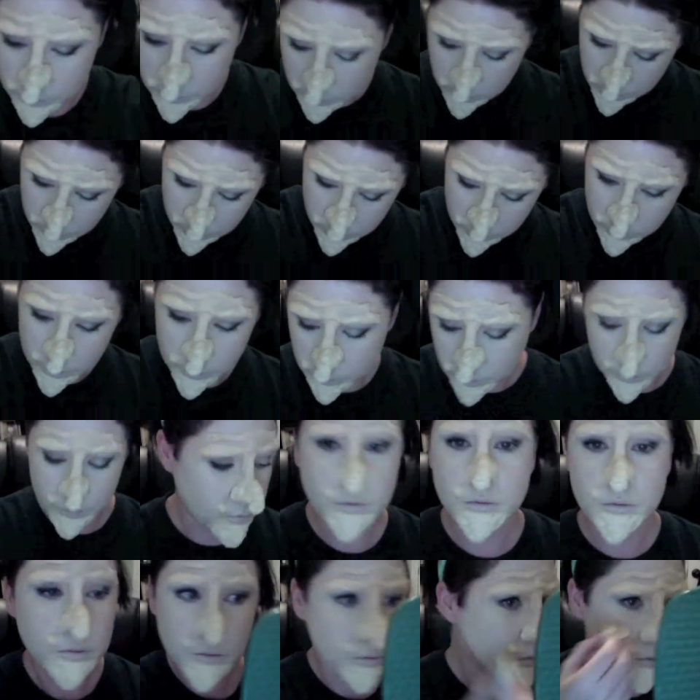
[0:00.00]
And
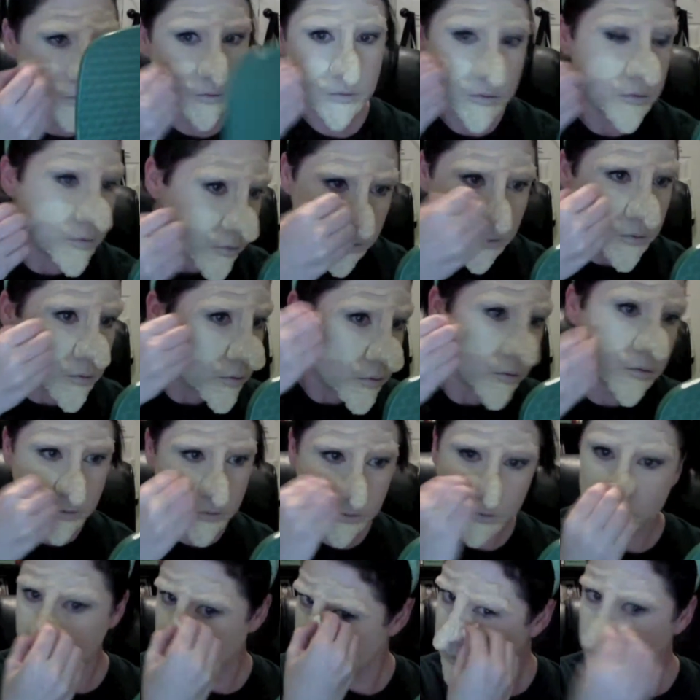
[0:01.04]
you would
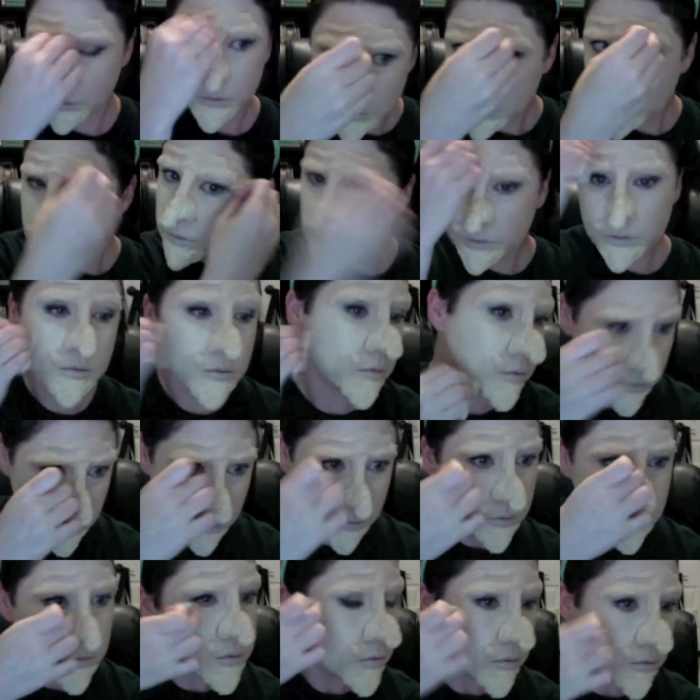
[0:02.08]
normally, if your neck is going to be
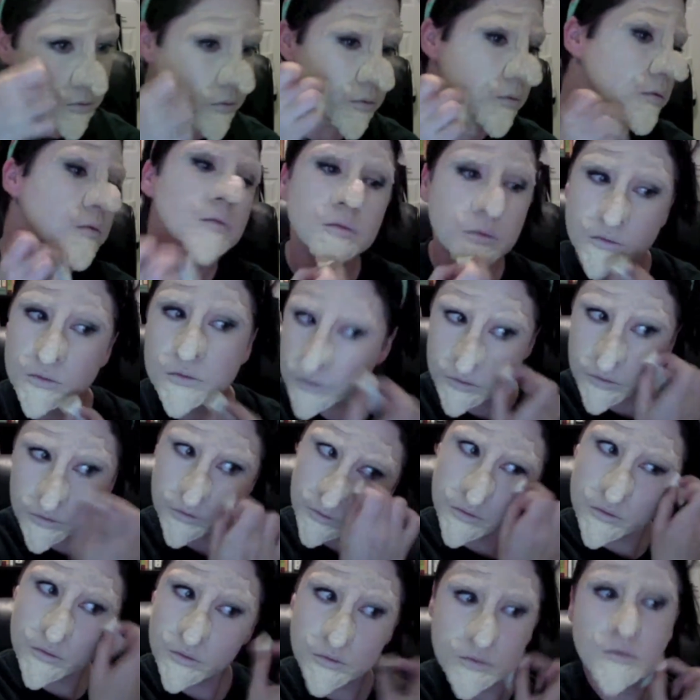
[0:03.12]
exposed, you're going to want to do
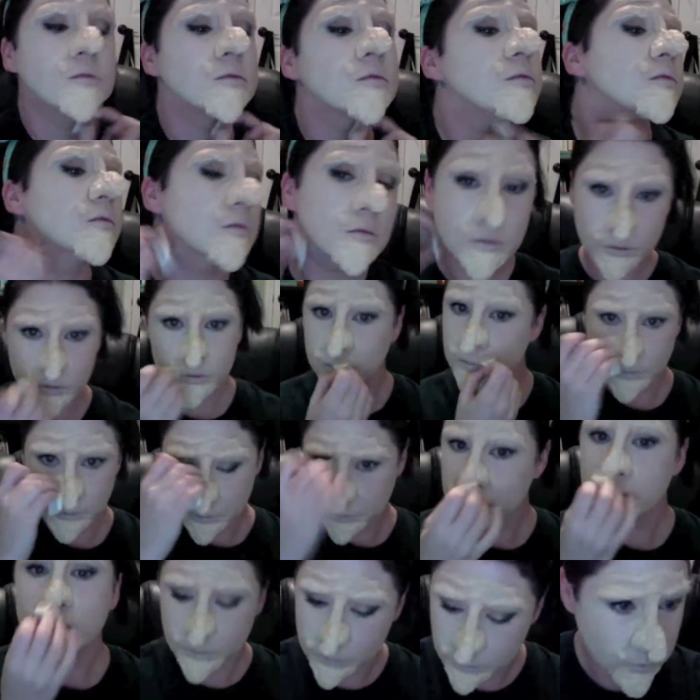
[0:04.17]
this down your neck.
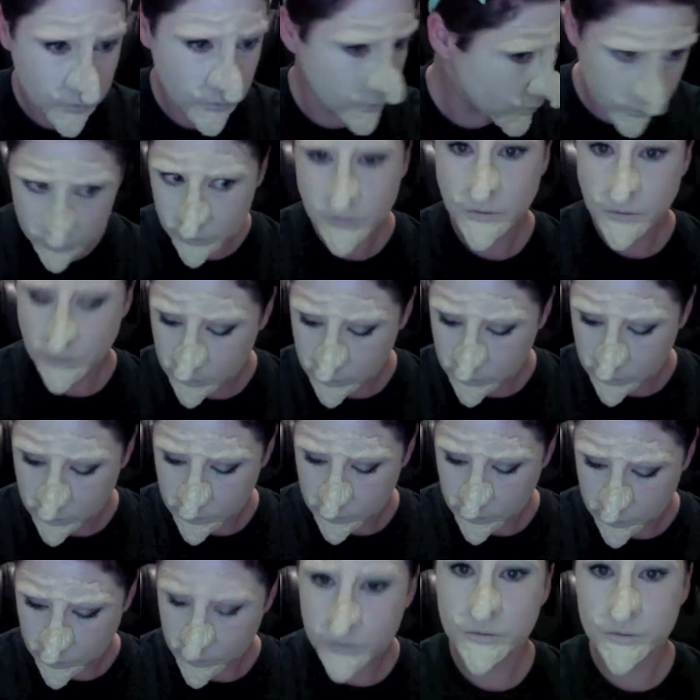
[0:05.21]
I was being lazy
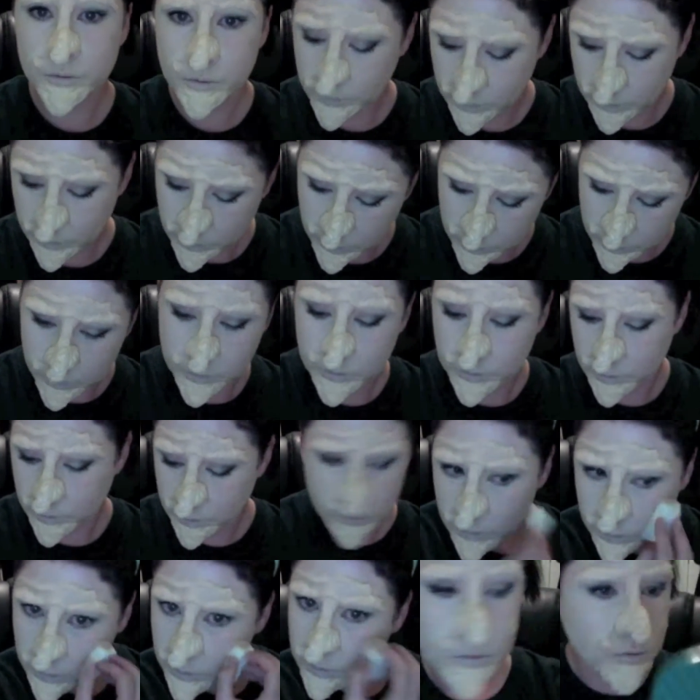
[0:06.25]
like I normally am because I
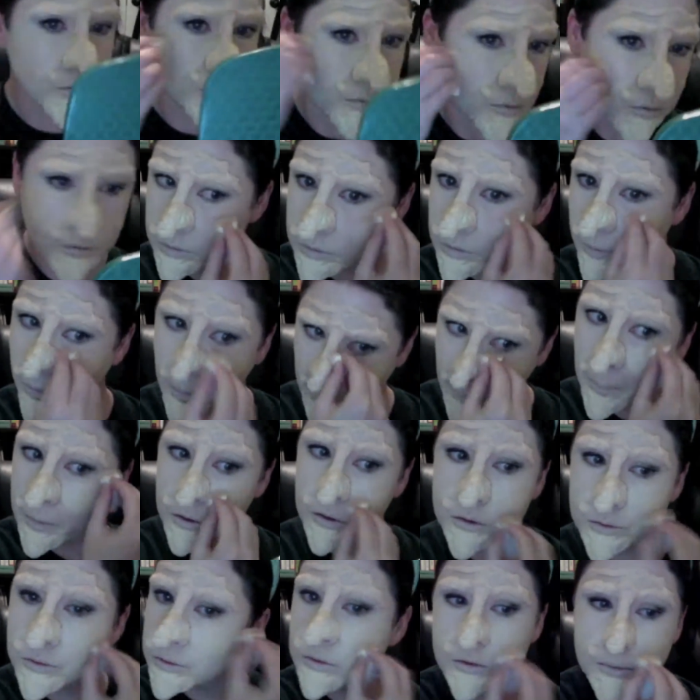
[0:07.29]
wasn't going
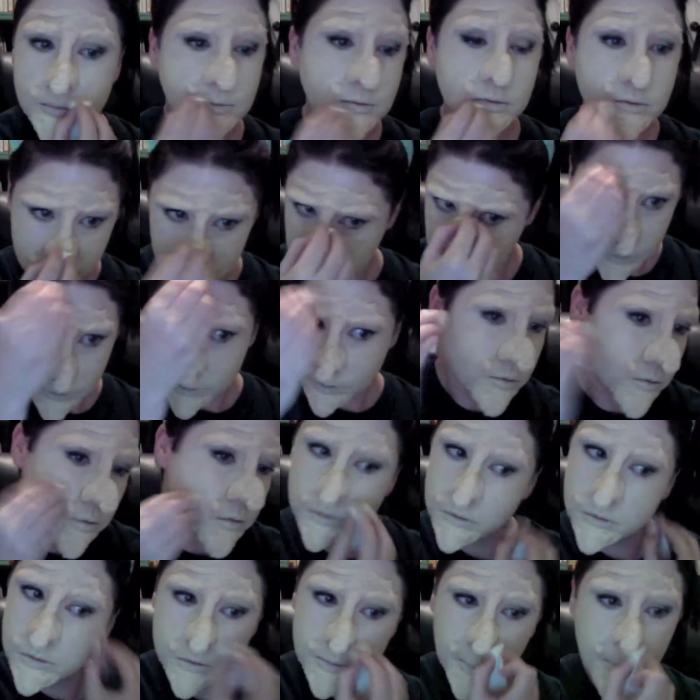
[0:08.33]
anywhere, so I didn't
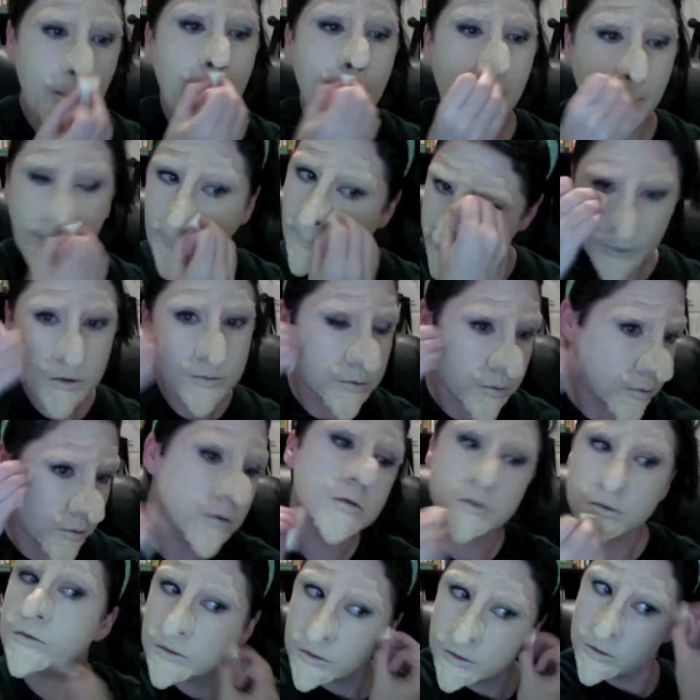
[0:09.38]
do the full
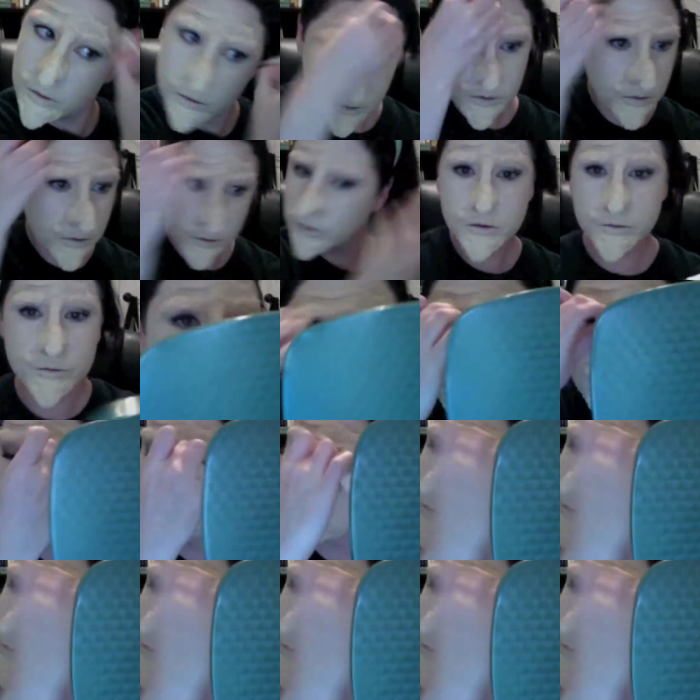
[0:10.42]
effect.